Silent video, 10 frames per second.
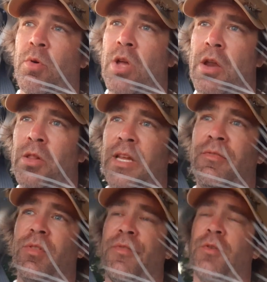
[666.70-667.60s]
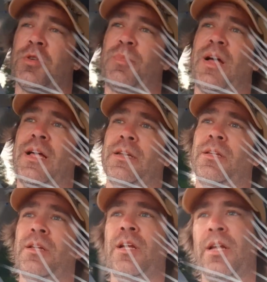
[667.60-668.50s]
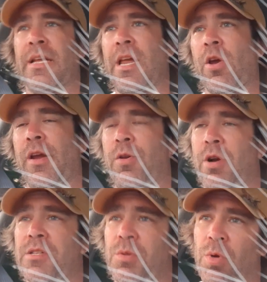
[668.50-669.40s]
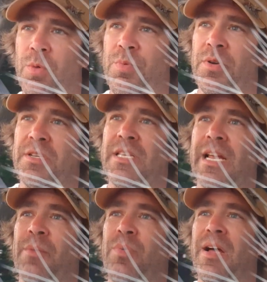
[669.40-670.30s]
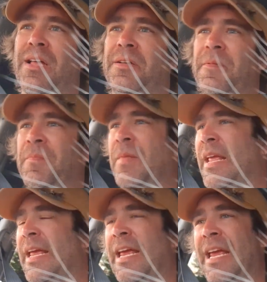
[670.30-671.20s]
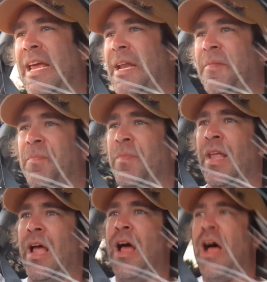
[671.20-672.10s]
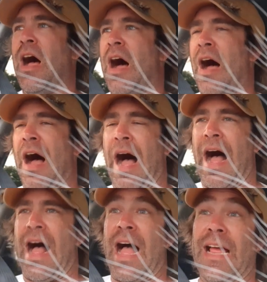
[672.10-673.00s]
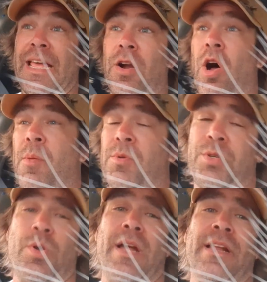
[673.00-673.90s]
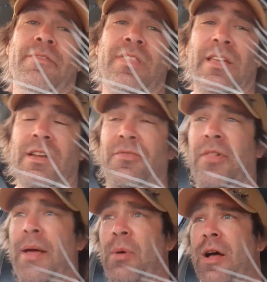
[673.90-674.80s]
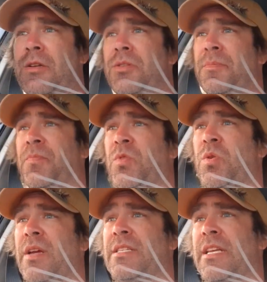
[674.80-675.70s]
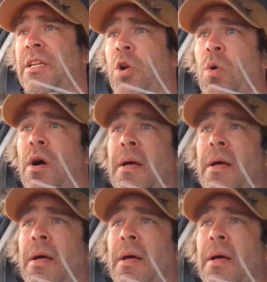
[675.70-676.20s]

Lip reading: gonna leave the first pond, carry across the road, put in the second pond, and I had almost tried everything in the fly box. So I said, you know what,